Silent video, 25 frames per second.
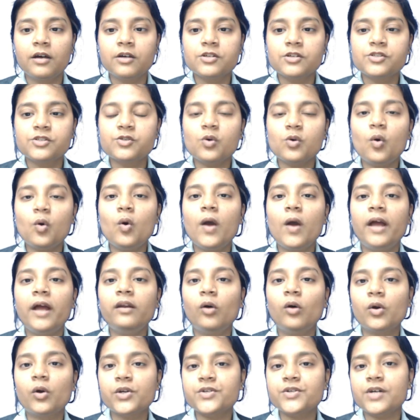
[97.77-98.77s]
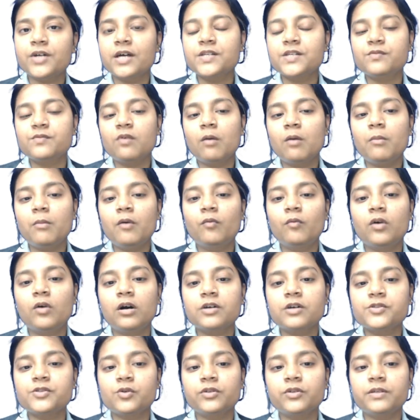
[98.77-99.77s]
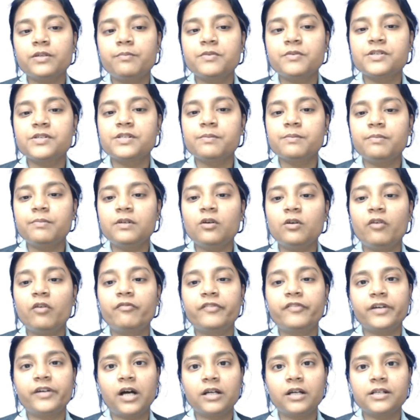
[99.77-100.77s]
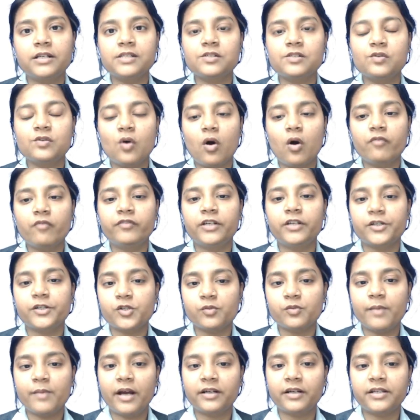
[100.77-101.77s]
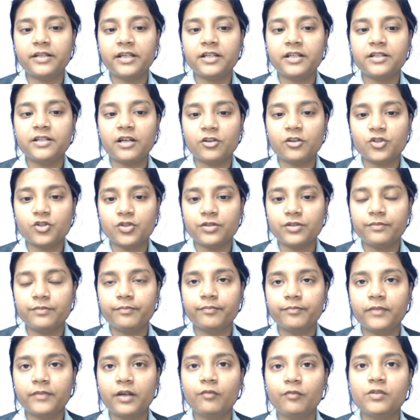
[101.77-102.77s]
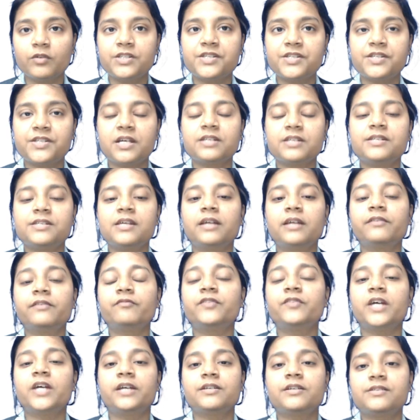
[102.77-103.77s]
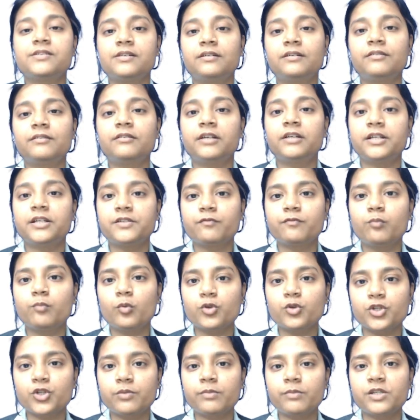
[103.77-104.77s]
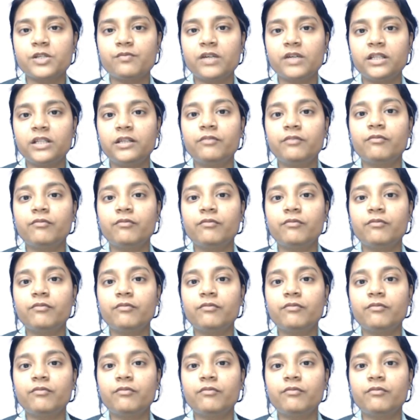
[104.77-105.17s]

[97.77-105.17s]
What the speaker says: So an auto transformer works on the principle of Faraday's law of electromagnetic induction, which states that if there is a relative motion between the